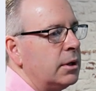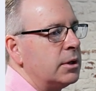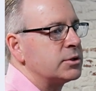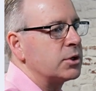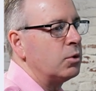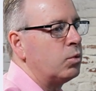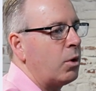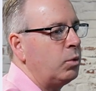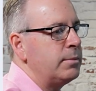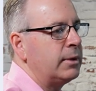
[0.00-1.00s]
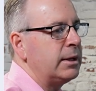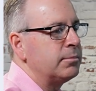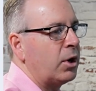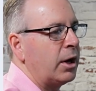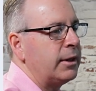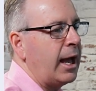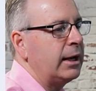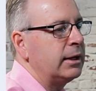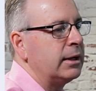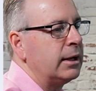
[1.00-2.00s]
So what we mean by
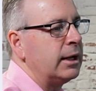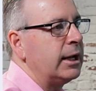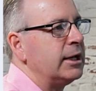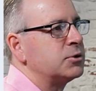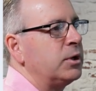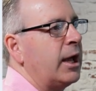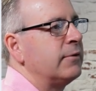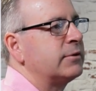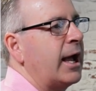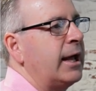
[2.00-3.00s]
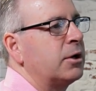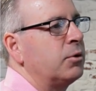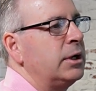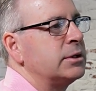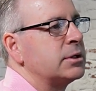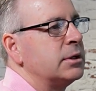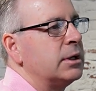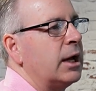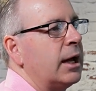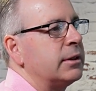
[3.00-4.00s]
that is we have categories
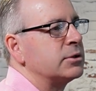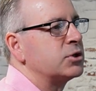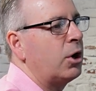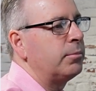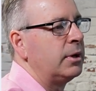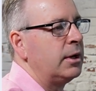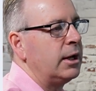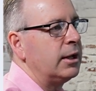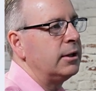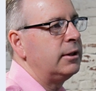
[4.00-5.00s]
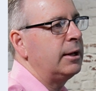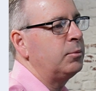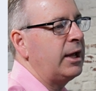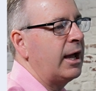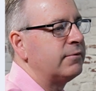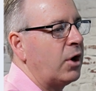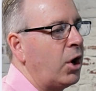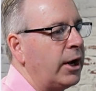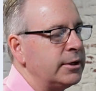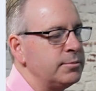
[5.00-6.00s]
at the top, then we have
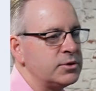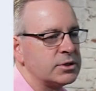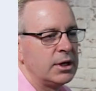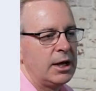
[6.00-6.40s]
items,